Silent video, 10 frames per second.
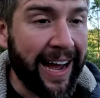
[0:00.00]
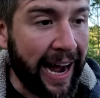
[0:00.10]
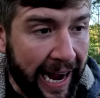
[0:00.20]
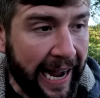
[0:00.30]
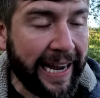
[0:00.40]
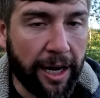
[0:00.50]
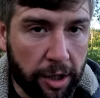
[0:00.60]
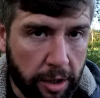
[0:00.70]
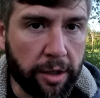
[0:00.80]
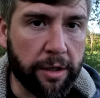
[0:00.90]
high
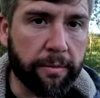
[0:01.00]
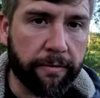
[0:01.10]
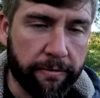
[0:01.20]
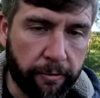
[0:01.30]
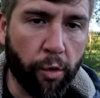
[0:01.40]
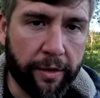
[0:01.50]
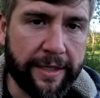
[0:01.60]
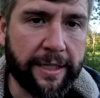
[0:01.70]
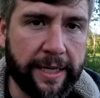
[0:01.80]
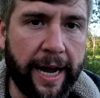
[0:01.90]
alert for
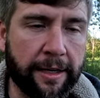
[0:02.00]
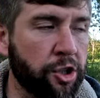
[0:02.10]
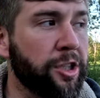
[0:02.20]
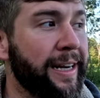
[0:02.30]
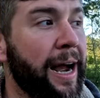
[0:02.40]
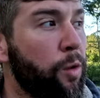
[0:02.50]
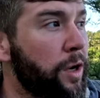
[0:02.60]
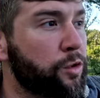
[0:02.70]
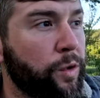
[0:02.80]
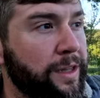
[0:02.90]
this attack, just like I
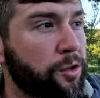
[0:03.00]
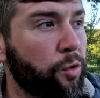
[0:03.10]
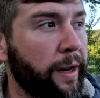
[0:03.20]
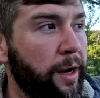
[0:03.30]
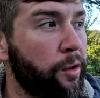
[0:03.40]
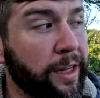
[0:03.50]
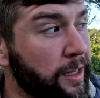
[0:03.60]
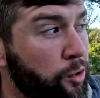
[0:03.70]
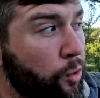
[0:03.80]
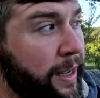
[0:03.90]
was with the tornado. And
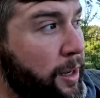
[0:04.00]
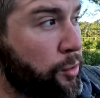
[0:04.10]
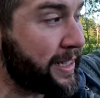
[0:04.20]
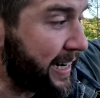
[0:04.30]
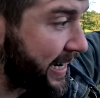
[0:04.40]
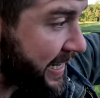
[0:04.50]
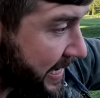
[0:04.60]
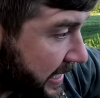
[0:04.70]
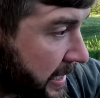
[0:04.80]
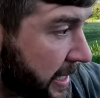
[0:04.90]
the tornado did not
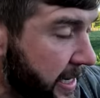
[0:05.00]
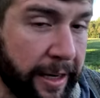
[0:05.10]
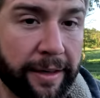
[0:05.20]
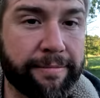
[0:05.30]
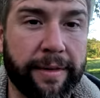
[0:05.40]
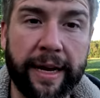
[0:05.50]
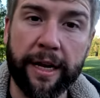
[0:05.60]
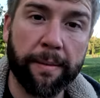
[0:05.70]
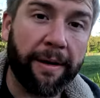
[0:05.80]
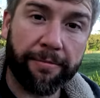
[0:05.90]
hit here. It
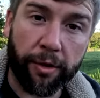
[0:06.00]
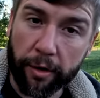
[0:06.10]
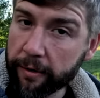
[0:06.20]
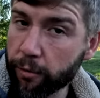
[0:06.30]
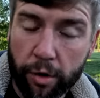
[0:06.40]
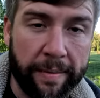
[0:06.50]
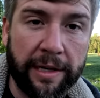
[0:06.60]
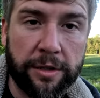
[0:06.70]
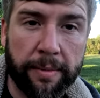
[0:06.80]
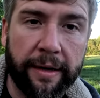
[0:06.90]
hit about 30 or 40
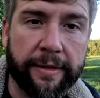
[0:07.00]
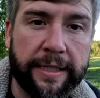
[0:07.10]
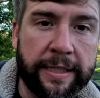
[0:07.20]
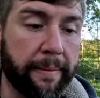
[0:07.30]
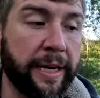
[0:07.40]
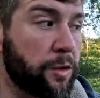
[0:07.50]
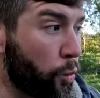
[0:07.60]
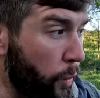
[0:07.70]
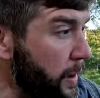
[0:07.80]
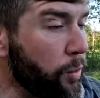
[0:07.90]
miles above us. That means
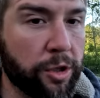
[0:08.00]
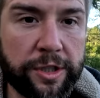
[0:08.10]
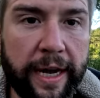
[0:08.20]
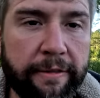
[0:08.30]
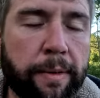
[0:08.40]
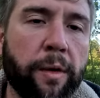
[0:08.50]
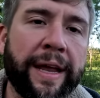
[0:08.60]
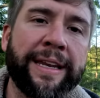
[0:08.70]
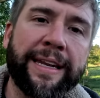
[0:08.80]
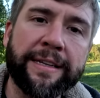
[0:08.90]
we were safe, but
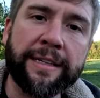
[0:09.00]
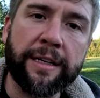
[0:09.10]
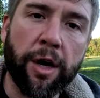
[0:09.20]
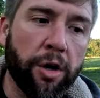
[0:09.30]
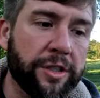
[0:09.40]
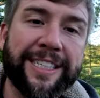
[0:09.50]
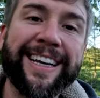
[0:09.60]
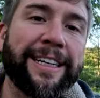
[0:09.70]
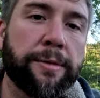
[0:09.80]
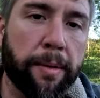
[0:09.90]
it didn't cause us
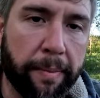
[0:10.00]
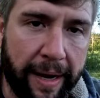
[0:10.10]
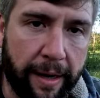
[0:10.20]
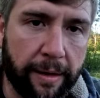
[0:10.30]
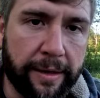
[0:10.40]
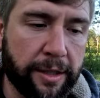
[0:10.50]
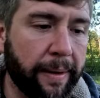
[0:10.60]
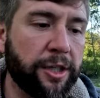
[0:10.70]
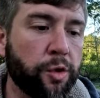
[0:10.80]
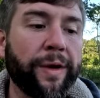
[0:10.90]
not to prepare, to
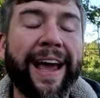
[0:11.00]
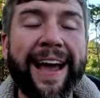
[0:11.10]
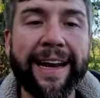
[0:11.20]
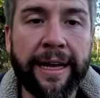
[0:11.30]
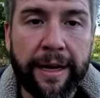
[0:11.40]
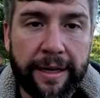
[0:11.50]
make sure we had